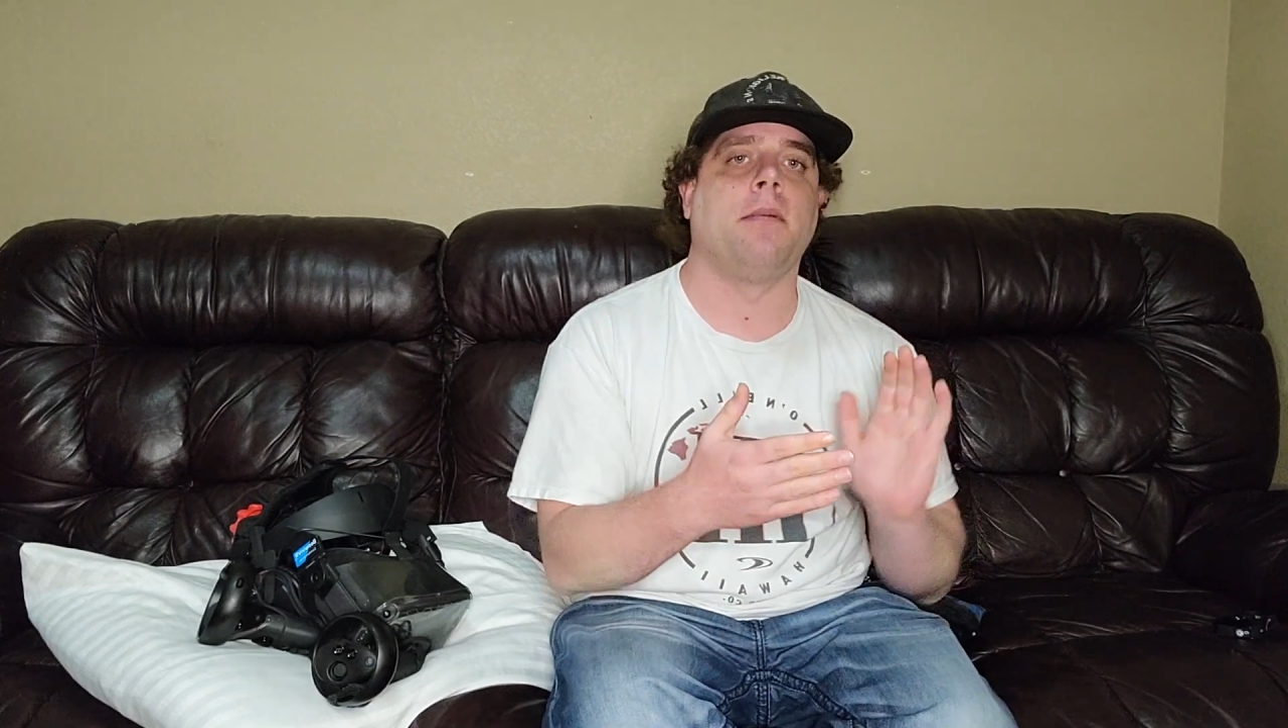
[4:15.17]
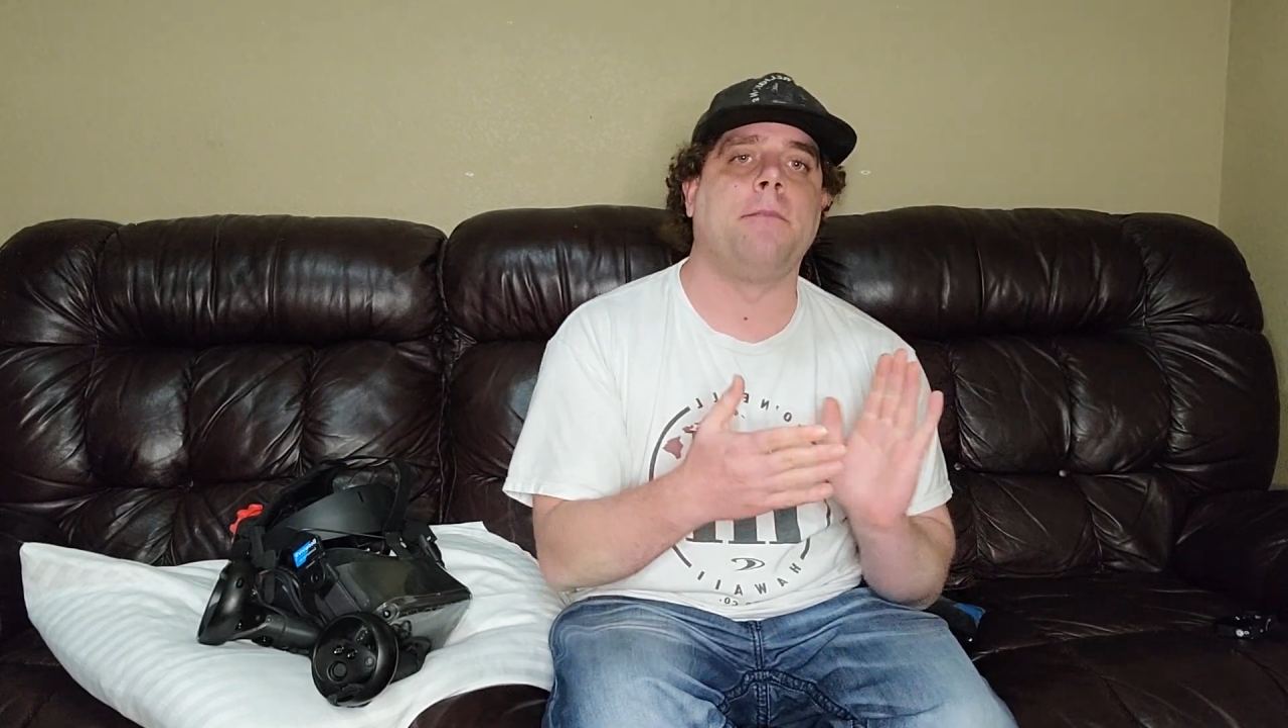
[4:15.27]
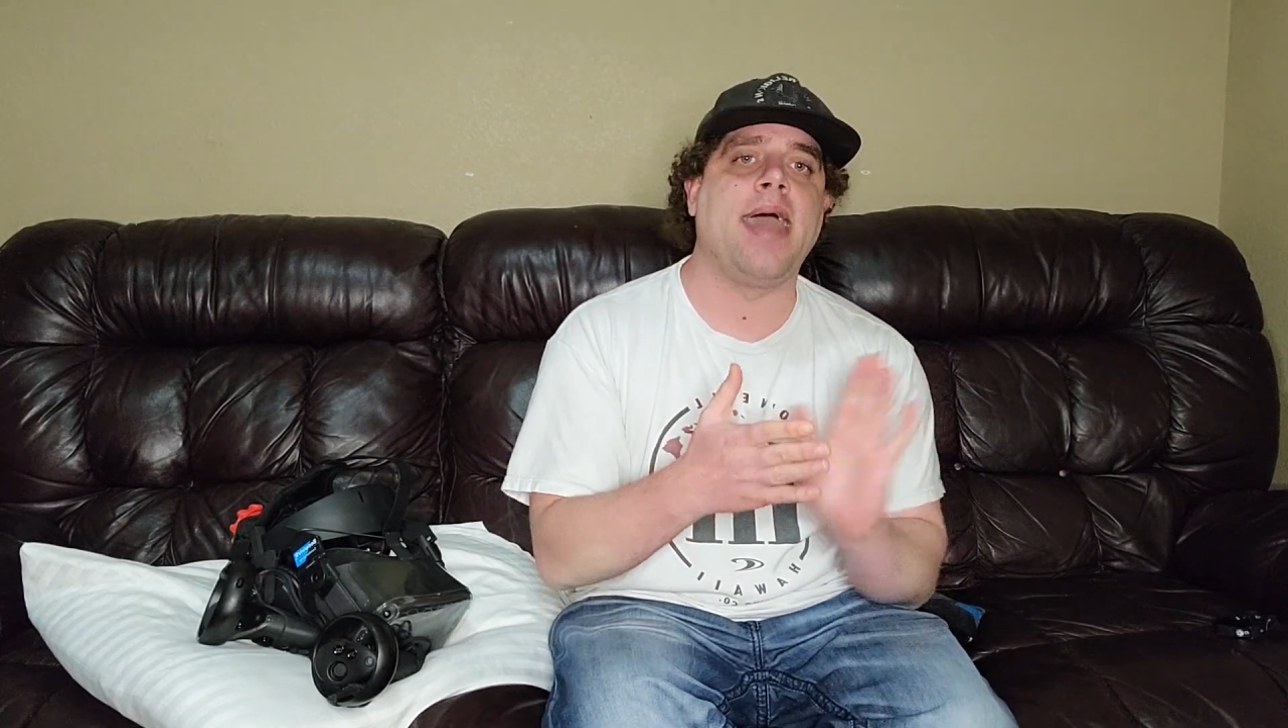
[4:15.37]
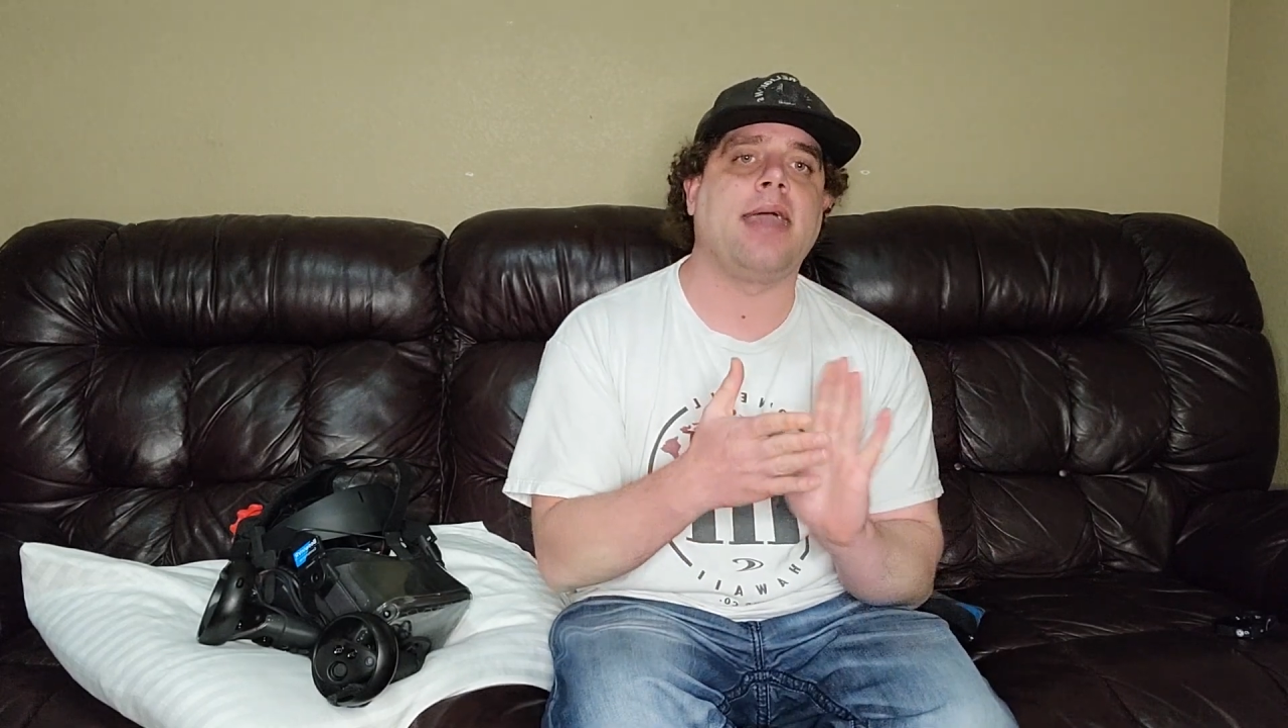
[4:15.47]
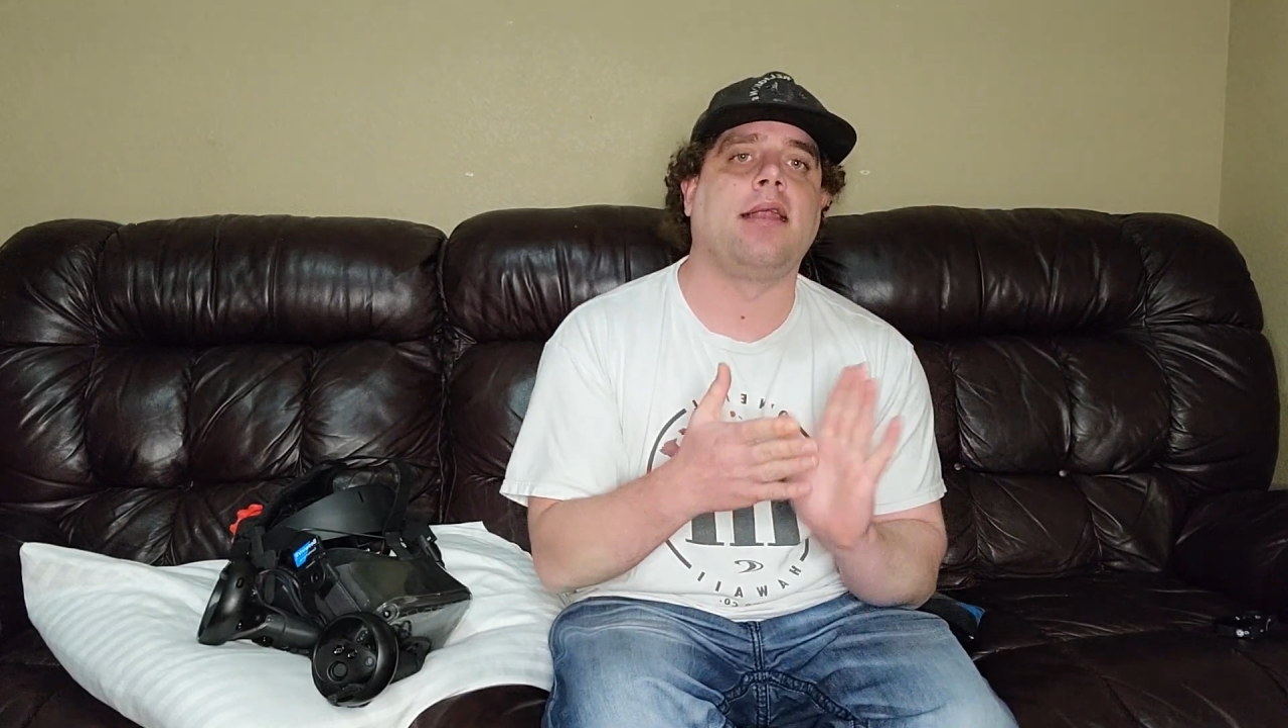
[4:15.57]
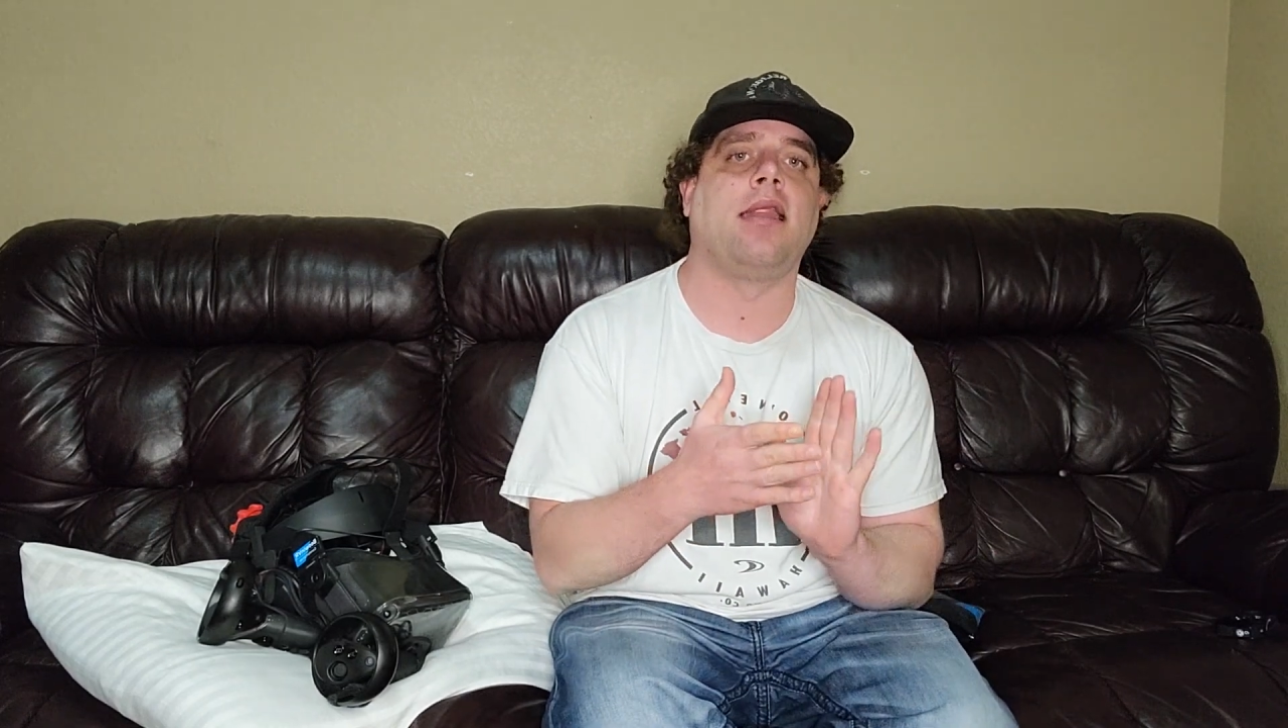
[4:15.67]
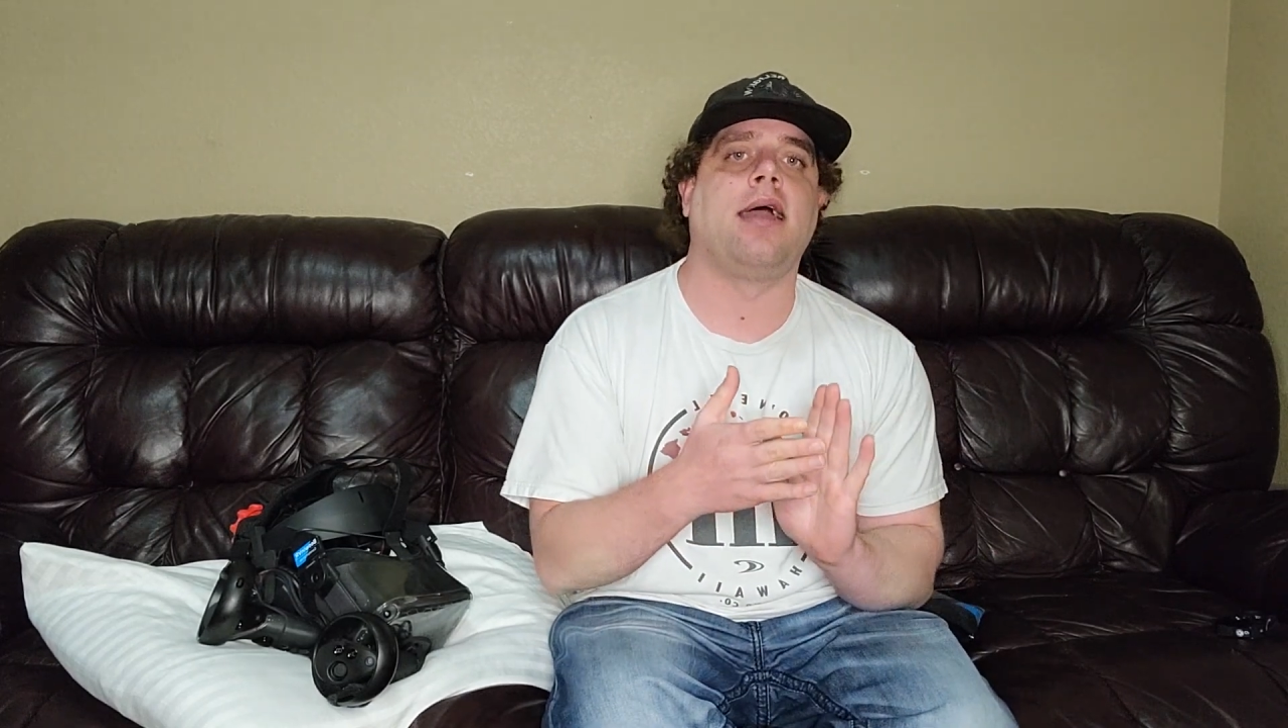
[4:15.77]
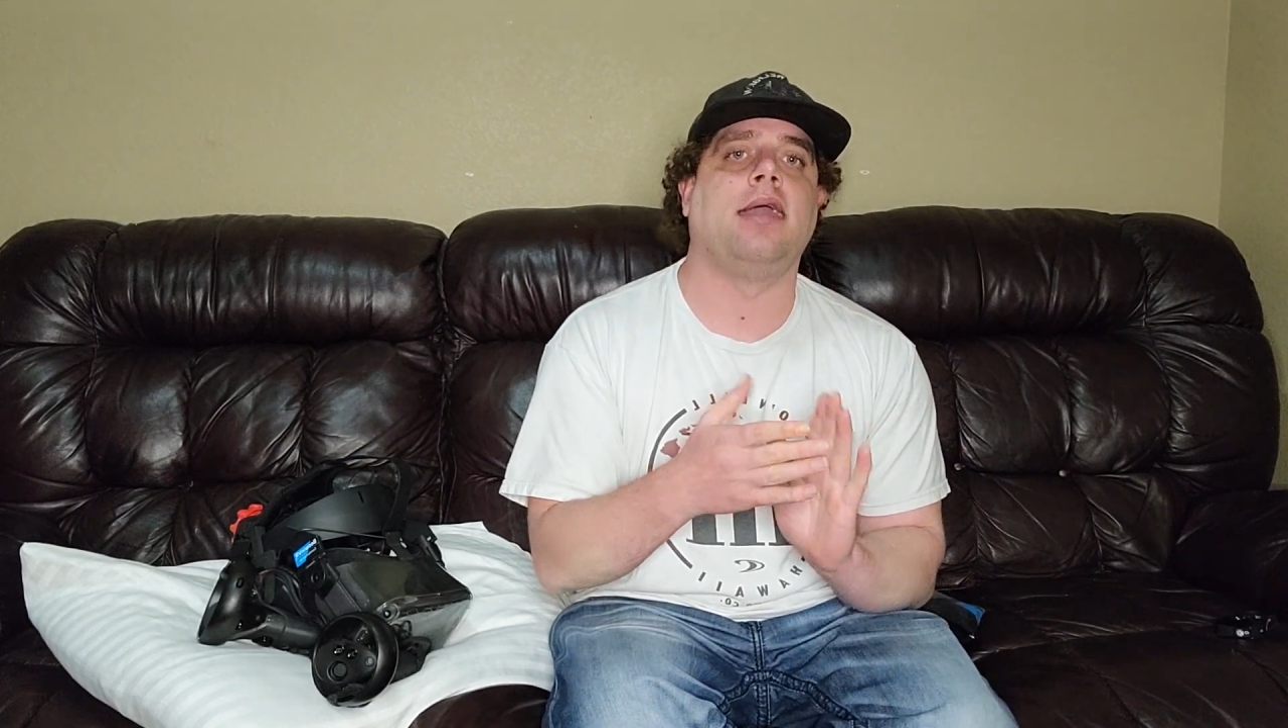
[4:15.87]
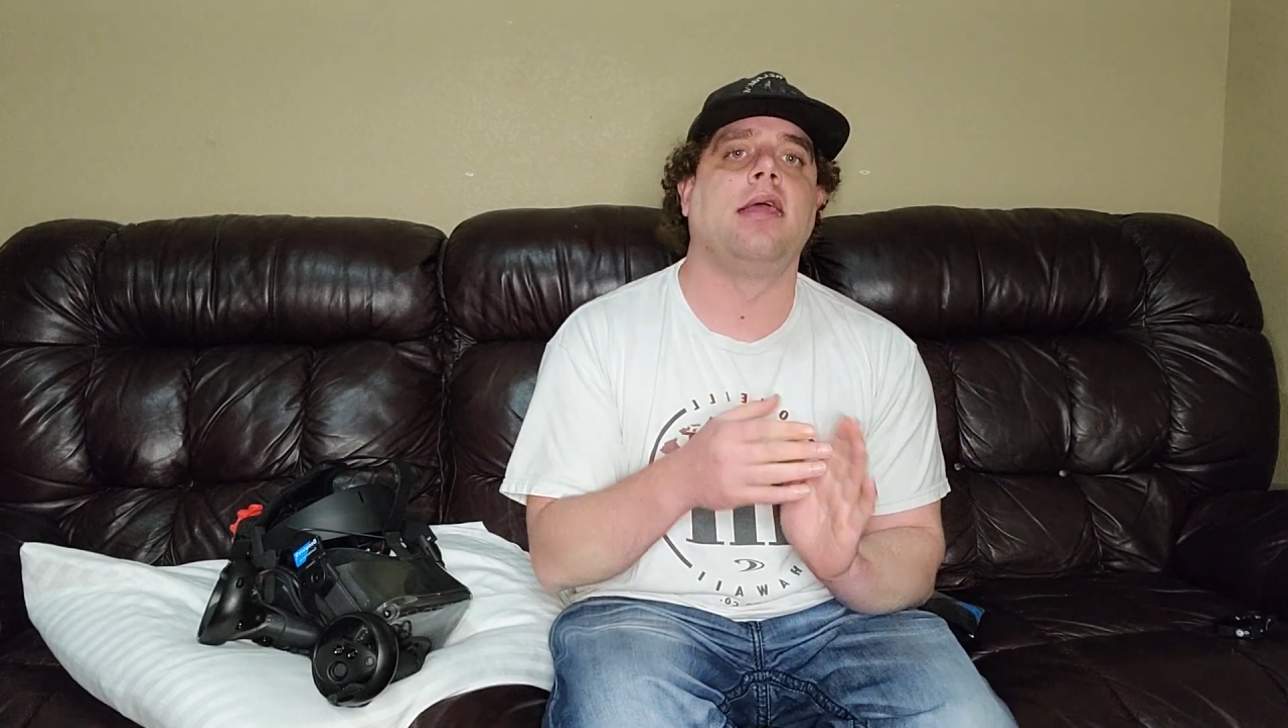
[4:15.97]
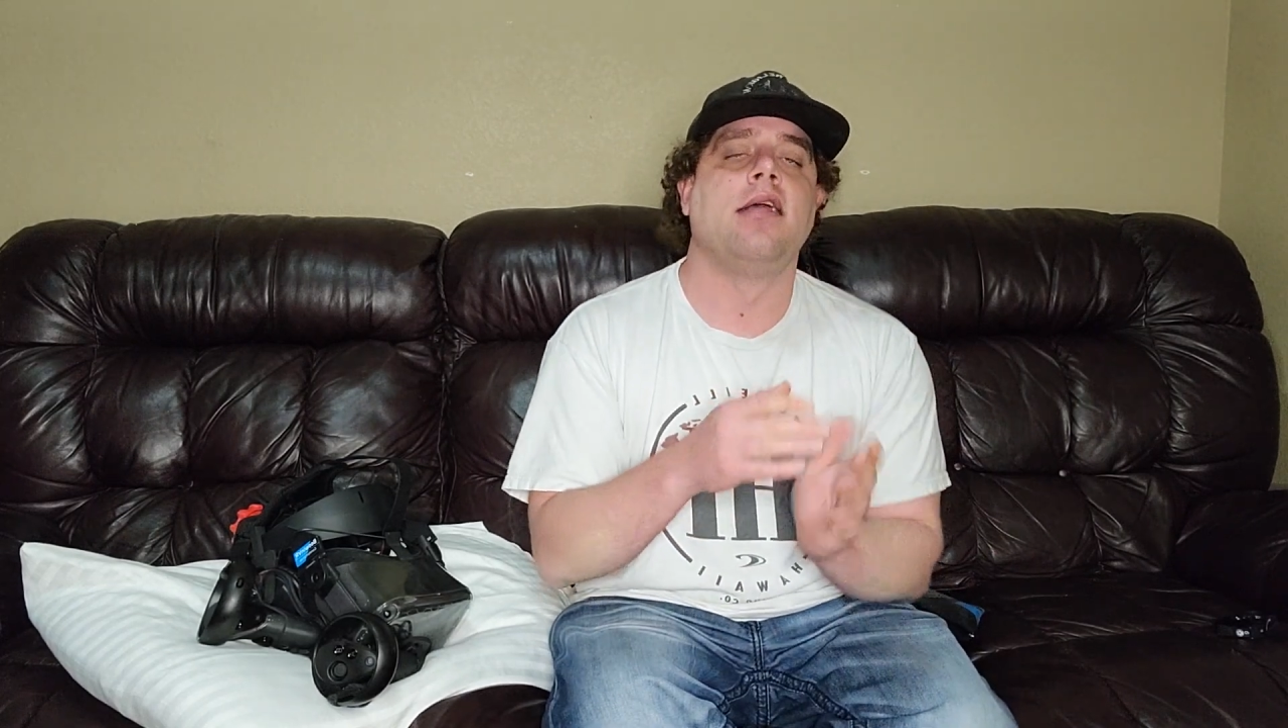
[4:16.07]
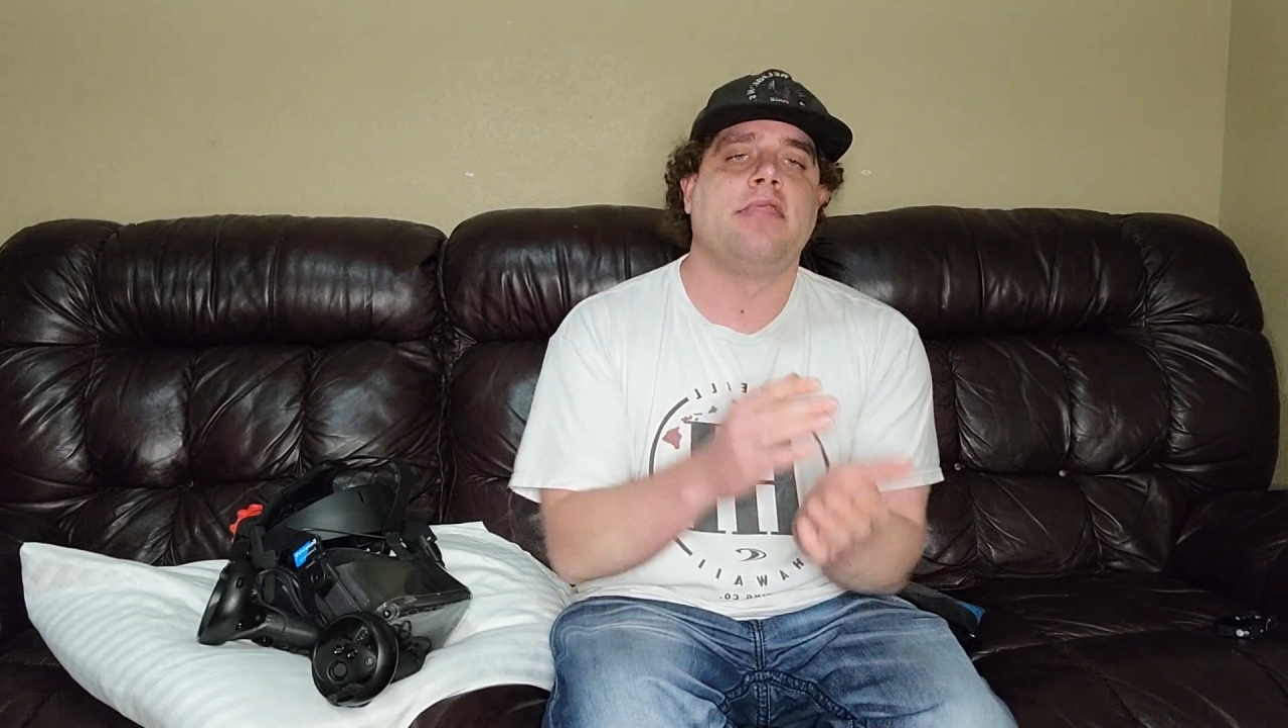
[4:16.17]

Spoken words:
backlight,